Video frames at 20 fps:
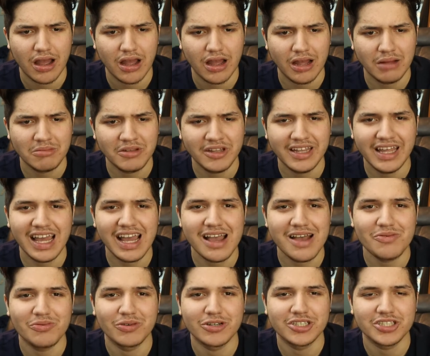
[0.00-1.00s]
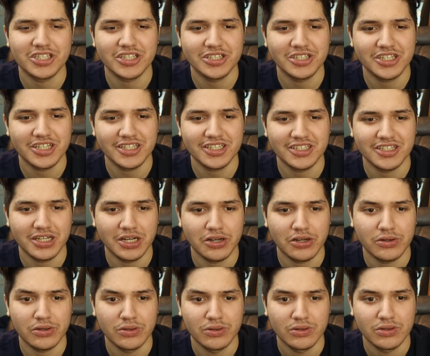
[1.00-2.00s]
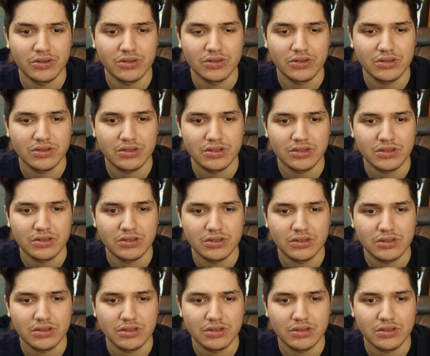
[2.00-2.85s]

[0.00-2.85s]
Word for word: I mean, yeah, well, she's good to go. Slip from my doctor.